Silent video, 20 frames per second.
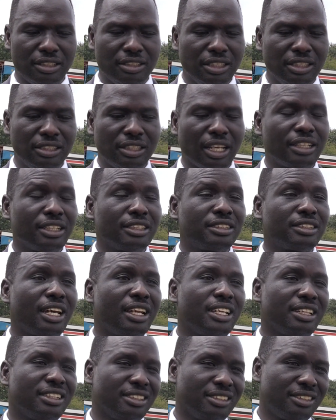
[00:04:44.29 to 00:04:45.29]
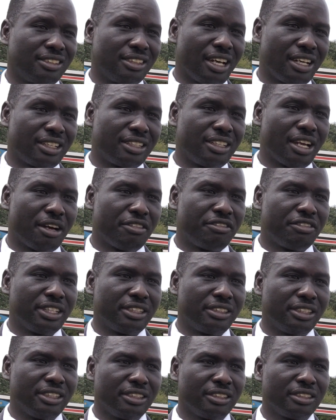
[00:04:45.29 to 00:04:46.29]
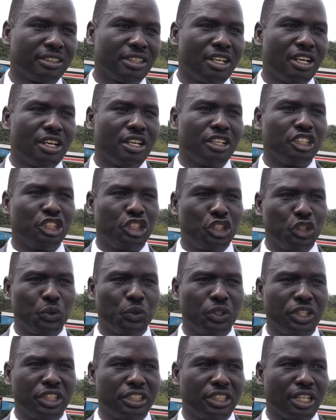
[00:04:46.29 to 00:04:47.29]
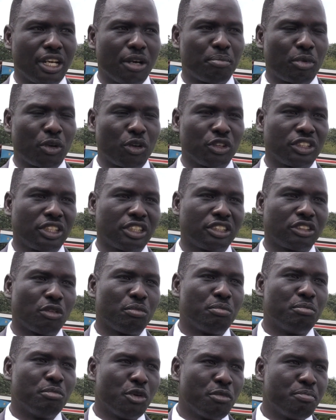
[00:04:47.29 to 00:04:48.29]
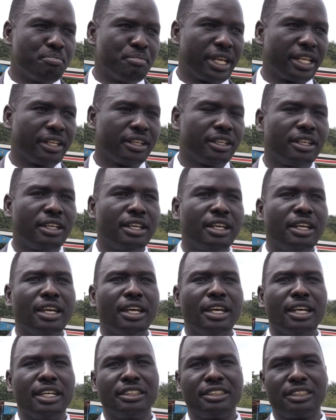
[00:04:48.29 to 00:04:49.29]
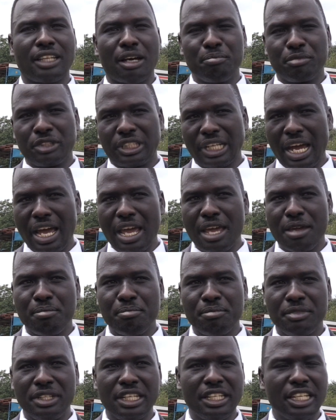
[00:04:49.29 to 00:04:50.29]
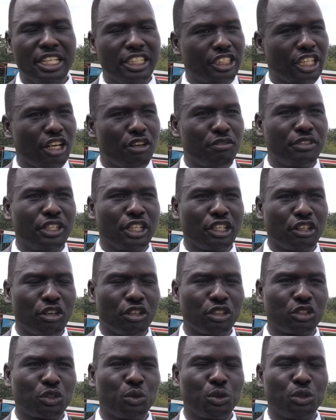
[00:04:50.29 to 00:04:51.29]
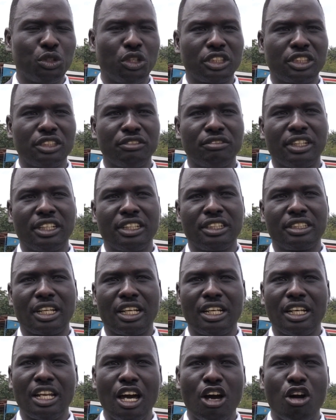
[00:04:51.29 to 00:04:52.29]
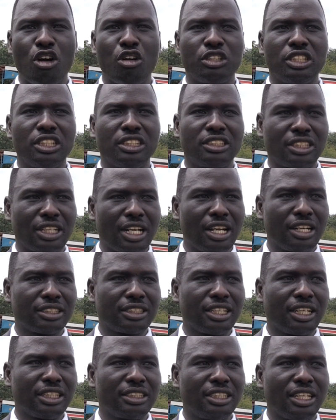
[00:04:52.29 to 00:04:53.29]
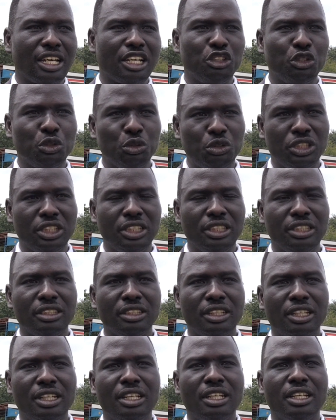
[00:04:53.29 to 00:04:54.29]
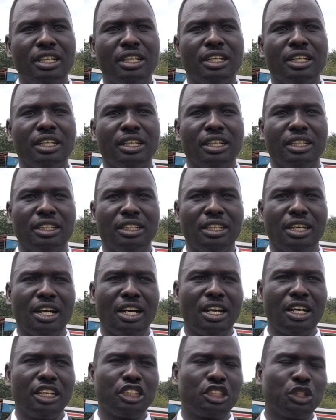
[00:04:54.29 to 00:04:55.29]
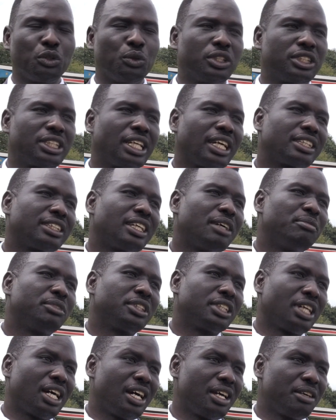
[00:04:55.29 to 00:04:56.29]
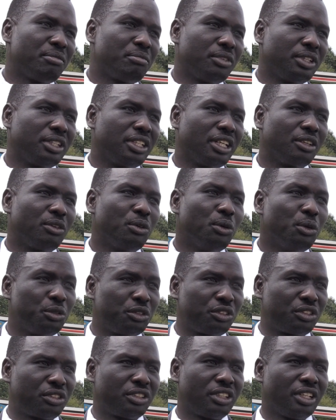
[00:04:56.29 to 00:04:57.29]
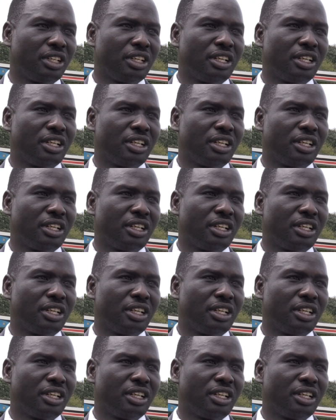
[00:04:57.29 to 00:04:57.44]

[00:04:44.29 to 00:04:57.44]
these are the challenges that they are facing during their process of movement. And sometimes the nature of the road could not even allow the truck that they are using, and it will take them time with the goods